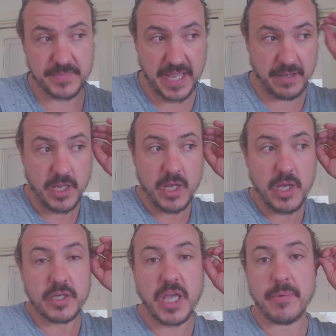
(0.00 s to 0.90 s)
Now,
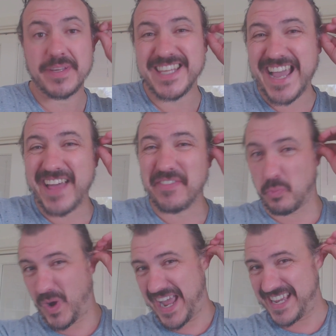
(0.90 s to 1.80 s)
going the other
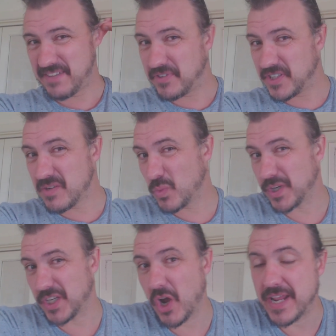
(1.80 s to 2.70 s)
way, if you didn't
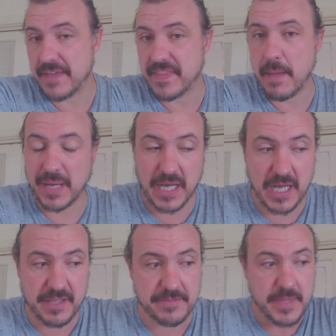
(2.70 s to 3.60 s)
want to go down that
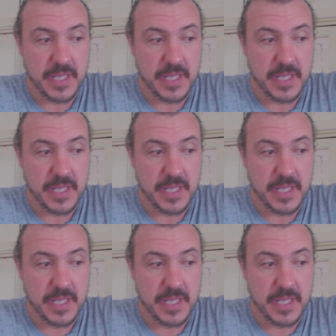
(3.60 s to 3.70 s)
path,